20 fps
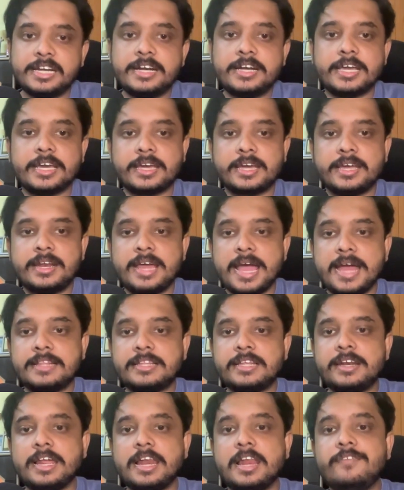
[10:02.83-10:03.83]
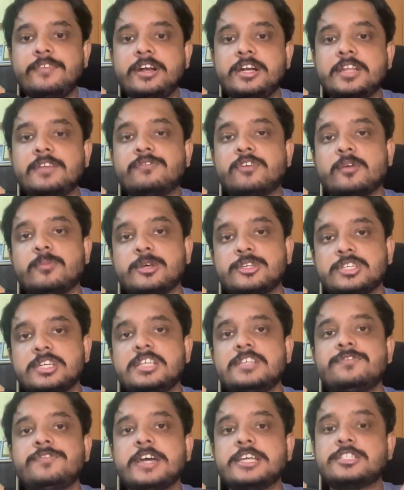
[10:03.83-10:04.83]
is then taken and the relevant
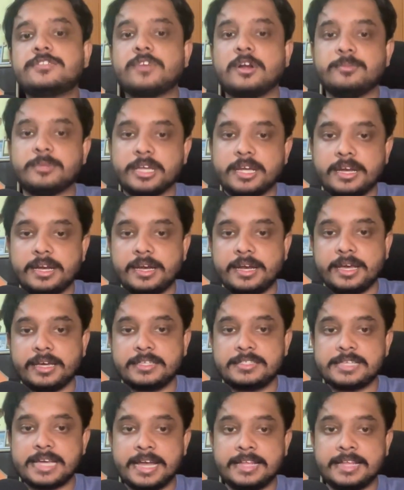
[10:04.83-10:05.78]
information is fetched from the index,